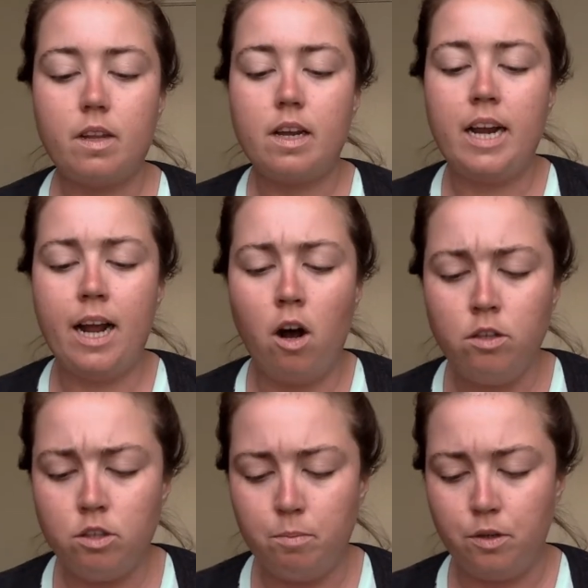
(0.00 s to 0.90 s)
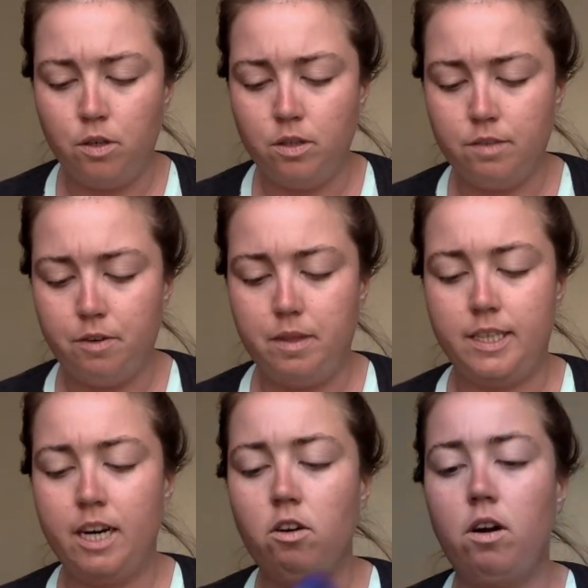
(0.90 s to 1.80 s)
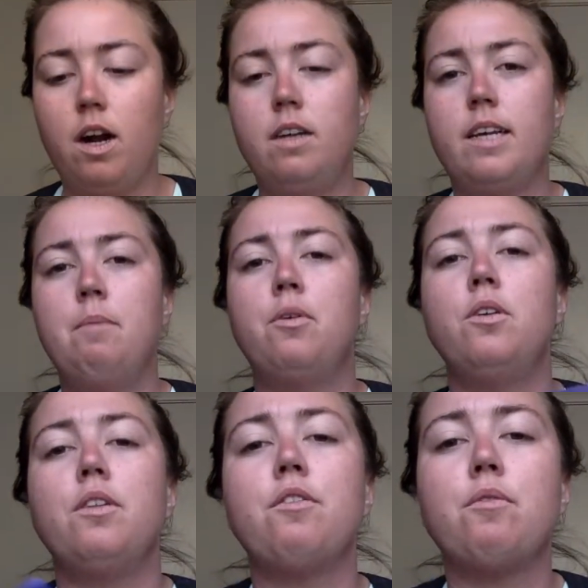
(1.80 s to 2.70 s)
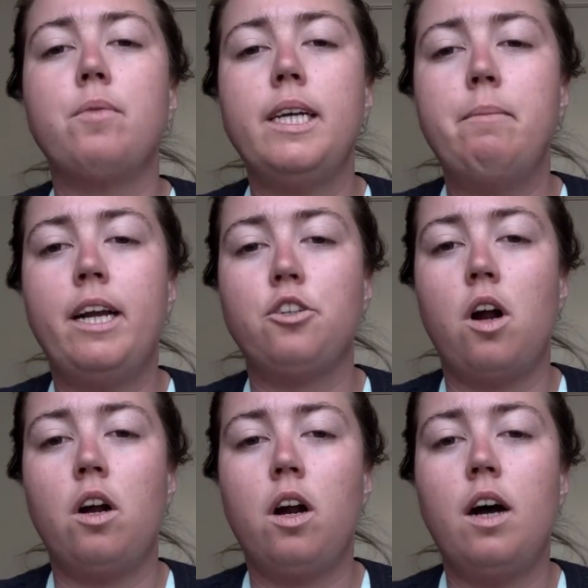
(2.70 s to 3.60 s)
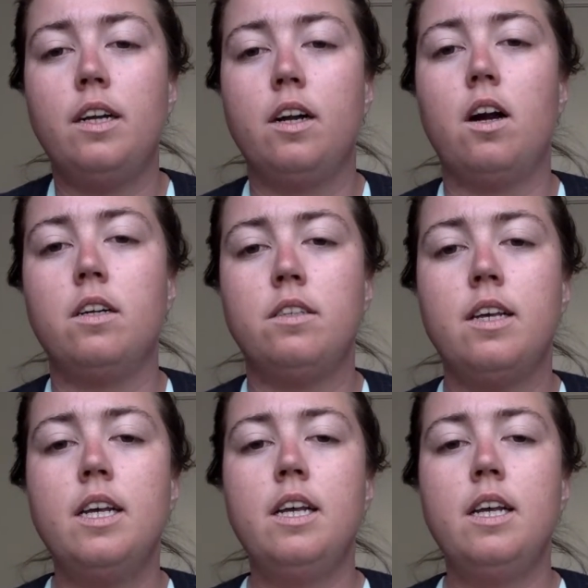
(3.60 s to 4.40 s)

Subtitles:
And I also pulled, for the tarot cards, I pulled 3 major arcana cards.